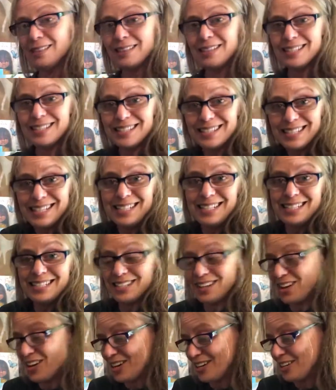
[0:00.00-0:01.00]
The
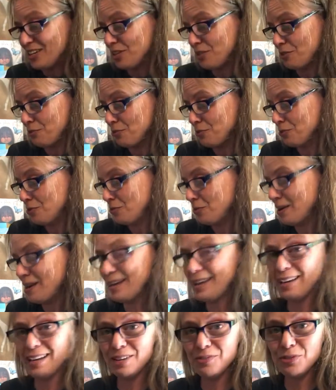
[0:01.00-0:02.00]
seeds Anna threw
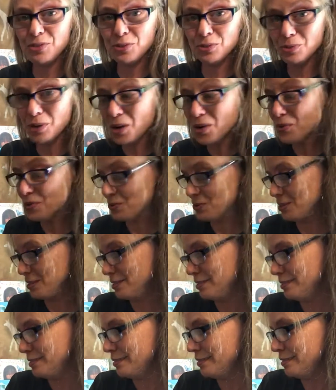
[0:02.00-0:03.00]
away have grown.
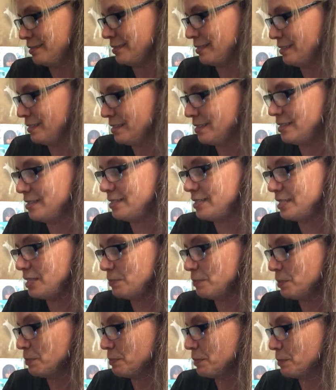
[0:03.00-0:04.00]

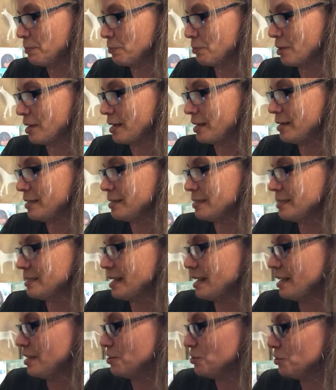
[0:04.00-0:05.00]
Deep but bright,
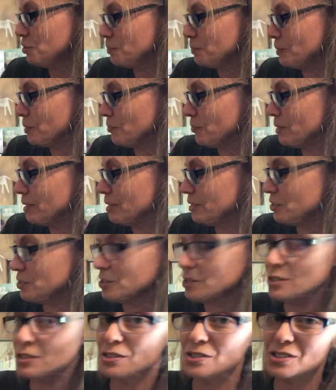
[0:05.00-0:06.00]
tangled but
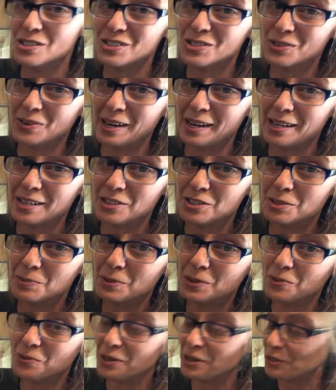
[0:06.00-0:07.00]
rich, strange
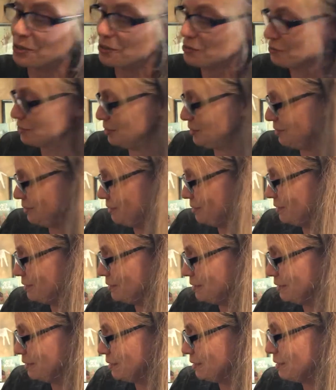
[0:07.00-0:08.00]
but wonderful.
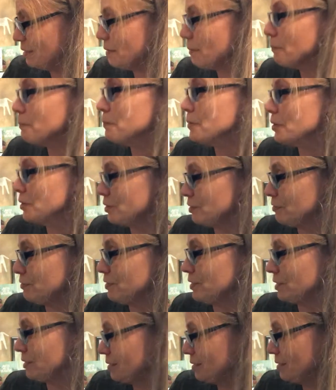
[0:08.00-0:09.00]

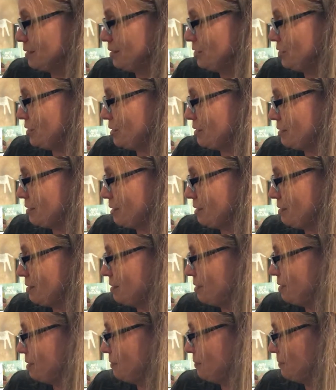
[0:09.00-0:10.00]
Perfect, she
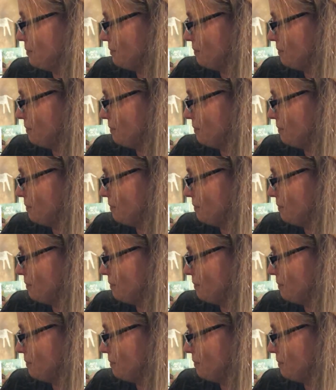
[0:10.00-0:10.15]
says.